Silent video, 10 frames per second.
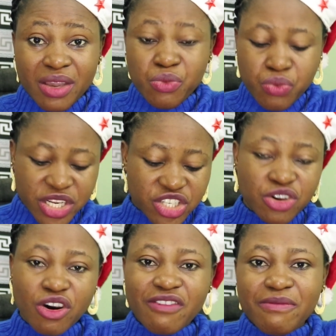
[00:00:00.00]

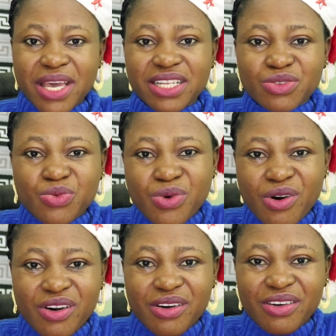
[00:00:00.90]
Which government
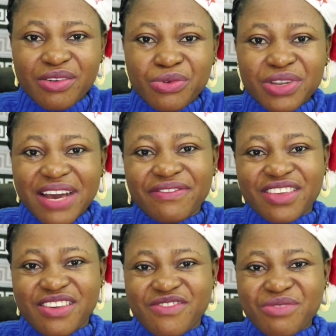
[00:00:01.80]
work would have
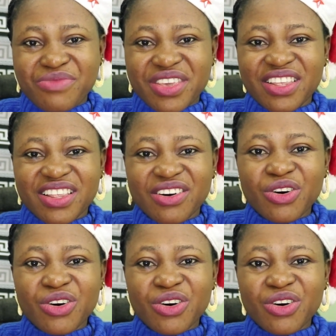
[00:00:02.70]
given me